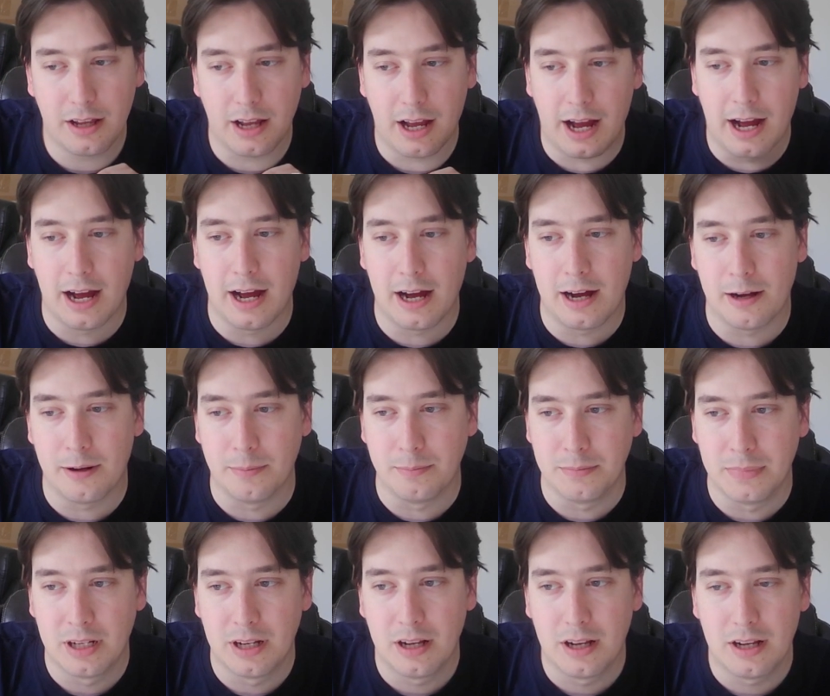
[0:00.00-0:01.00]

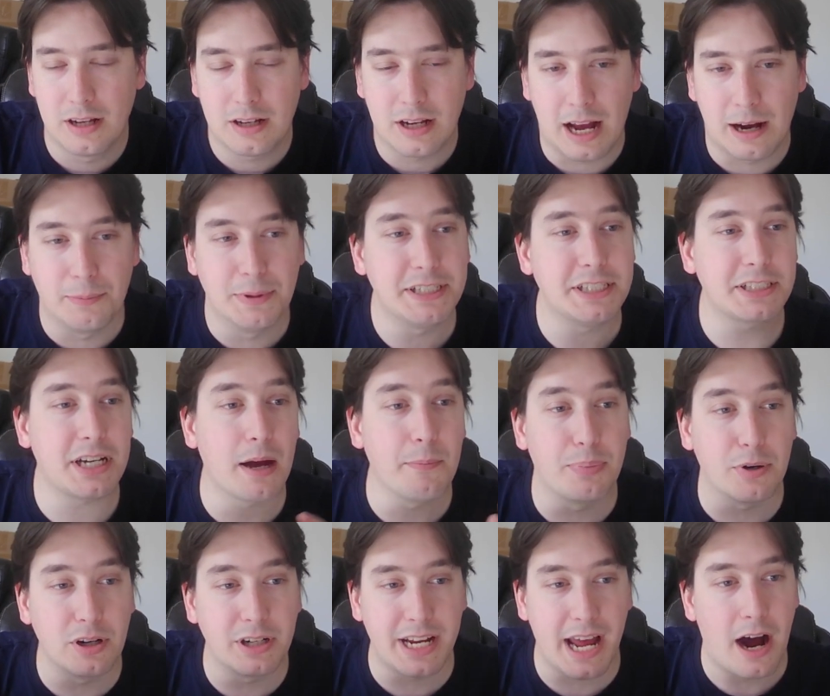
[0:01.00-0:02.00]
And we just got
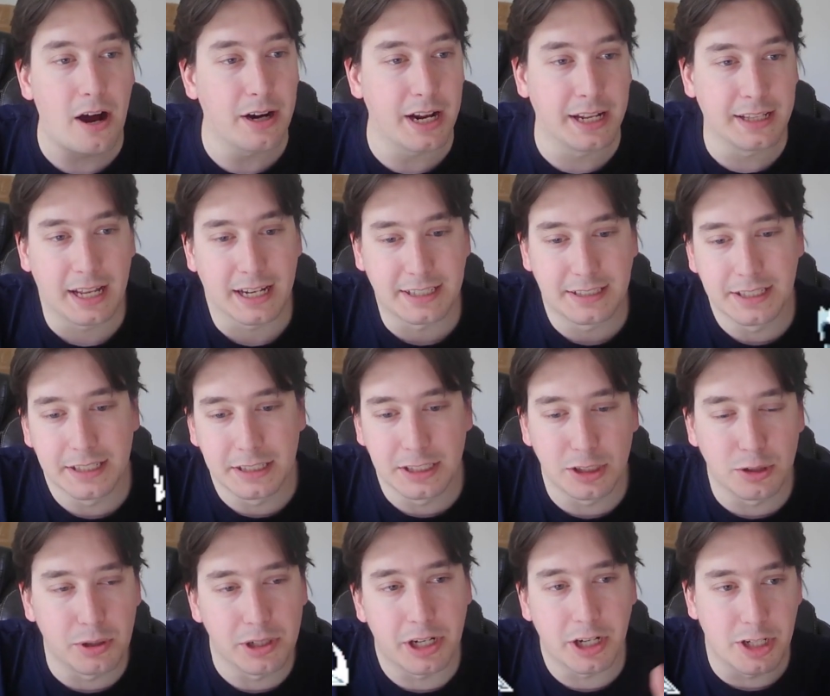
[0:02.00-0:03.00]
burned out and, like, didn't
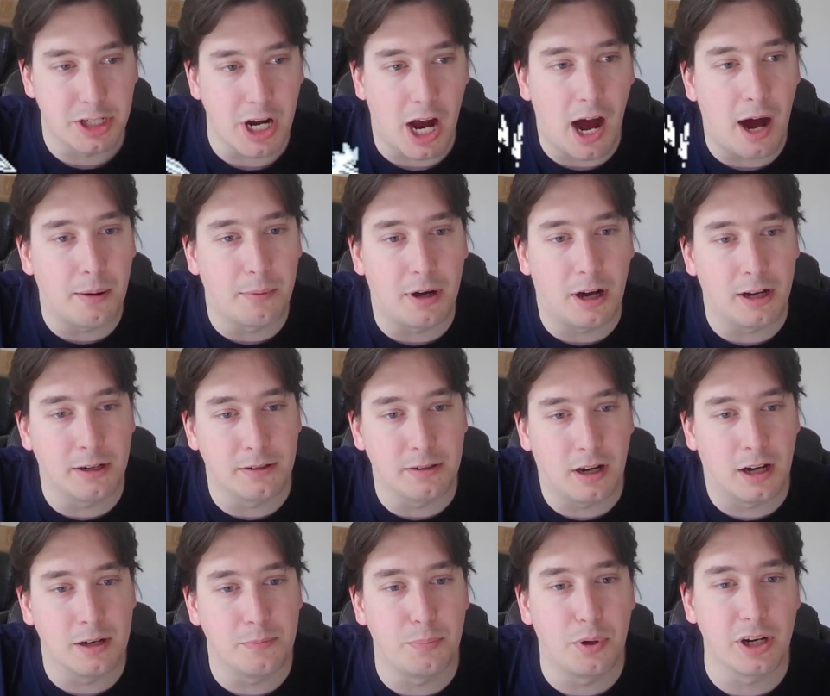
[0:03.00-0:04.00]
do a good job
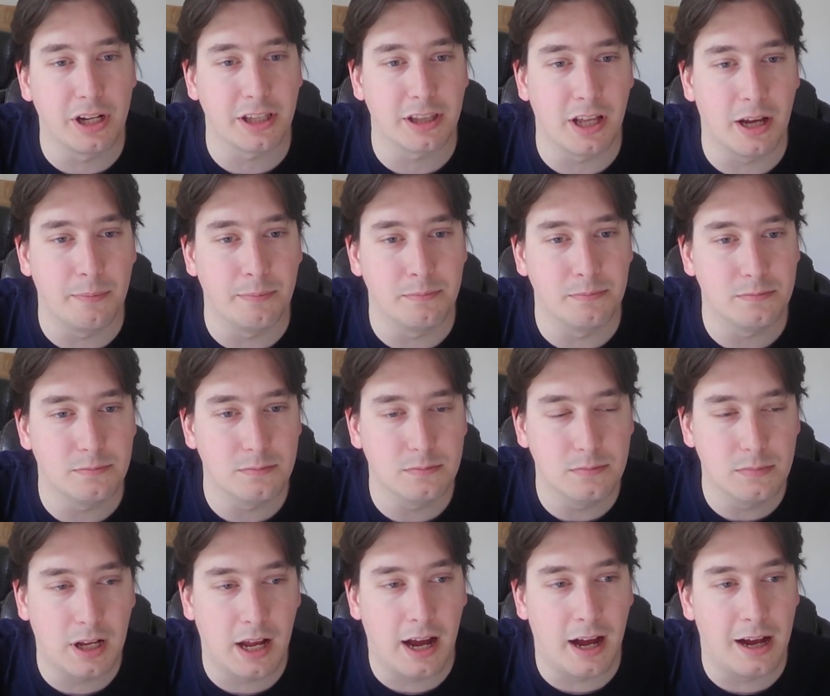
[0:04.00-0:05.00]
on putting them
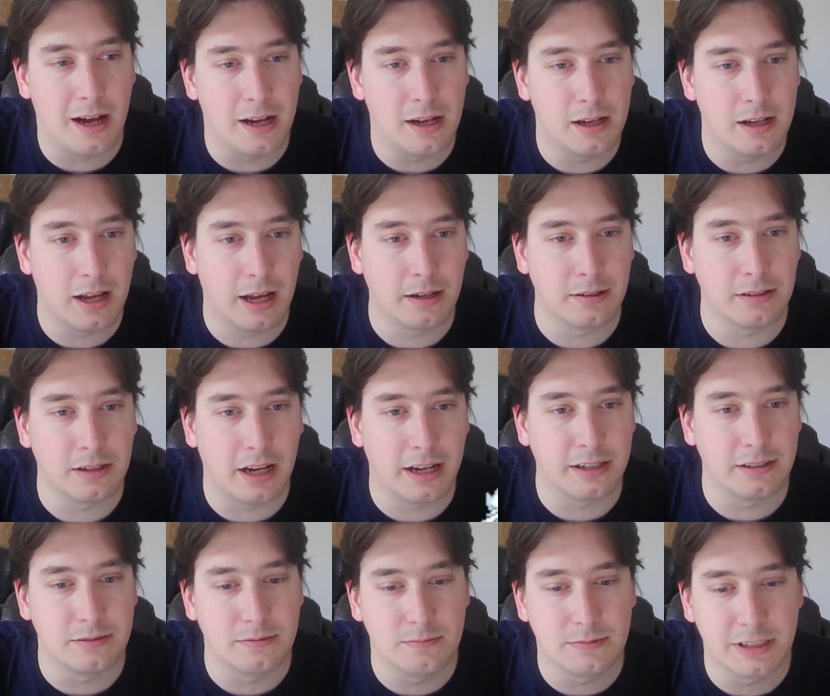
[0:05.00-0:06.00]

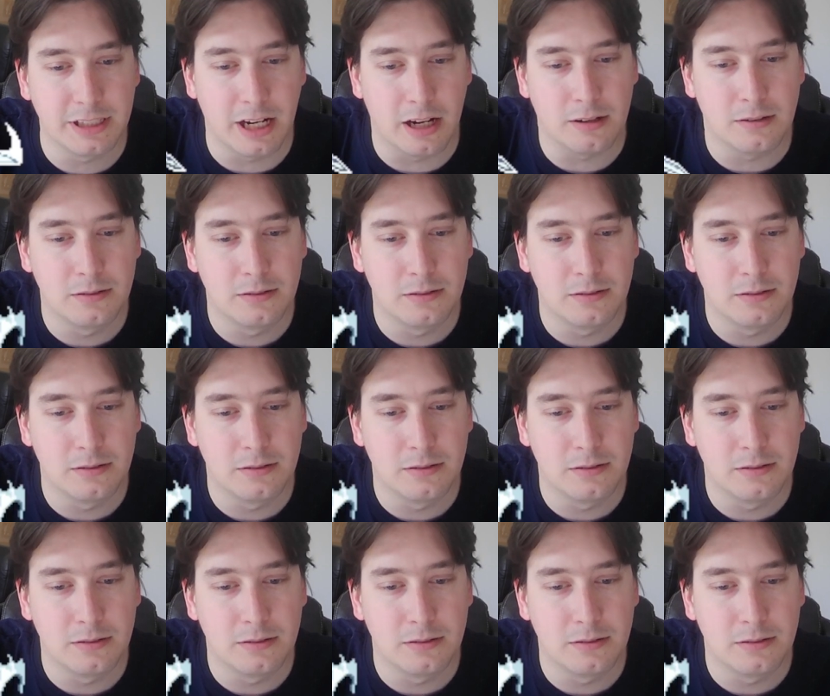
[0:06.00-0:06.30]
and you know,